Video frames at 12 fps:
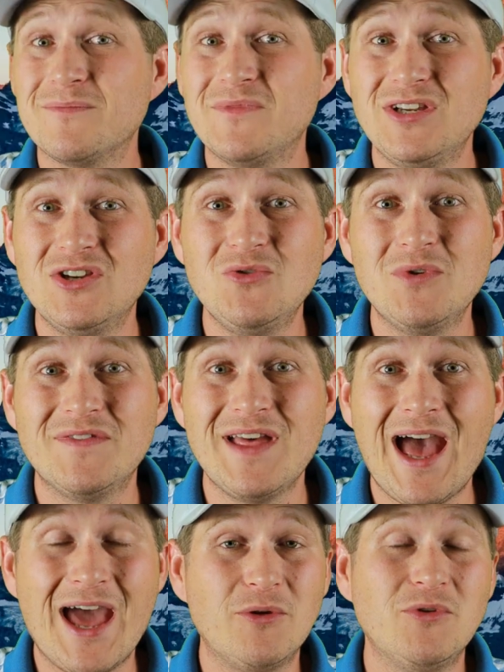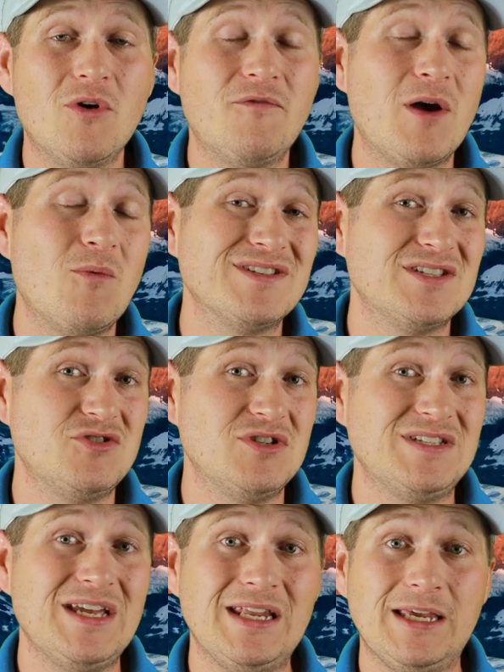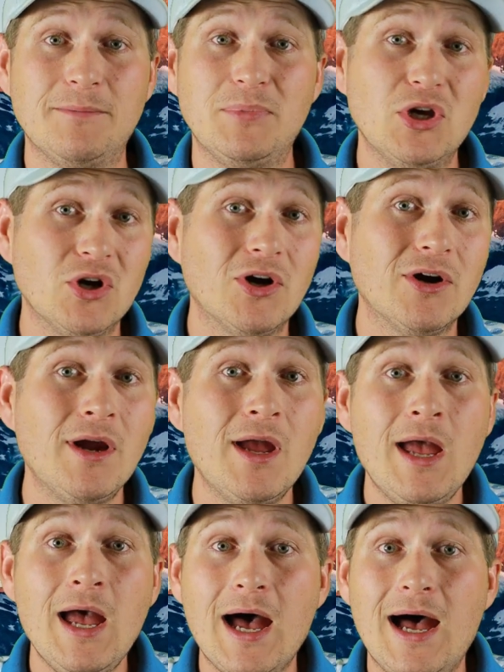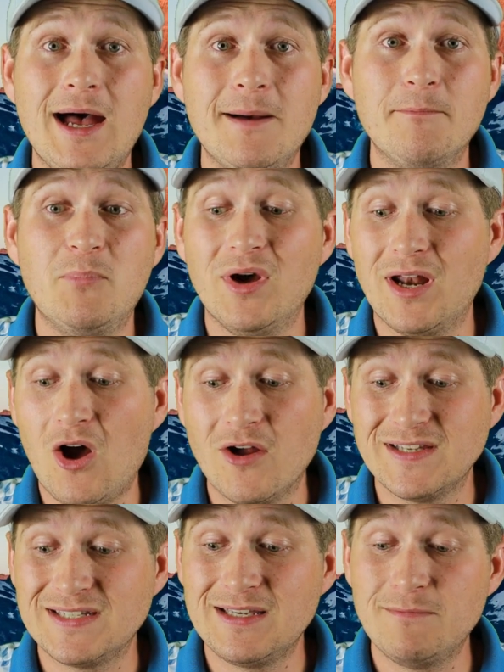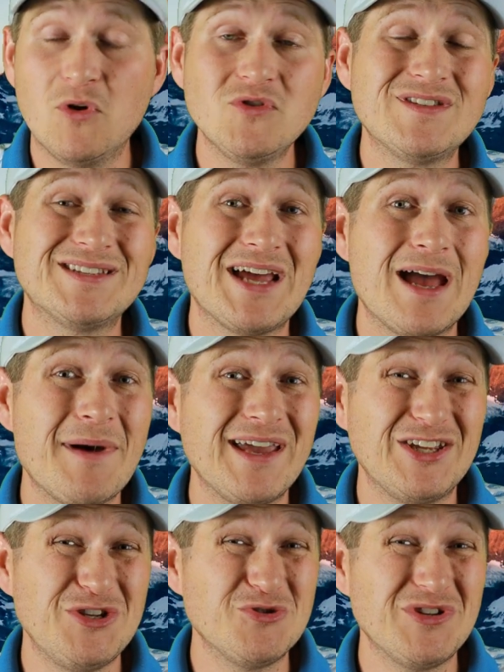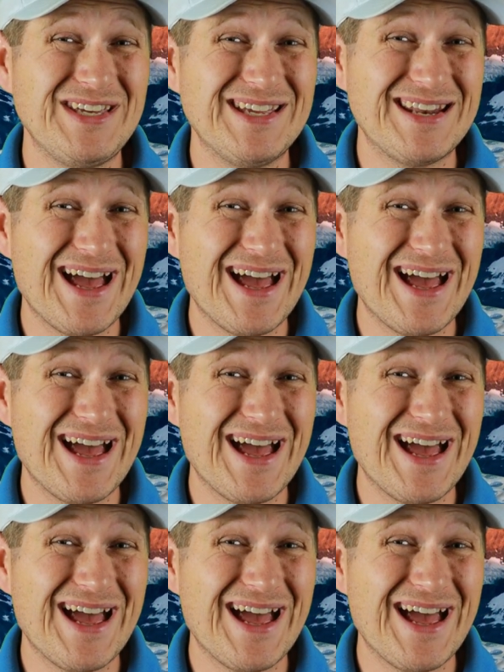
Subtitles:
something to do with that. I don't know if I wasn't just hitting it pure. But honestly, most of the time I can usually get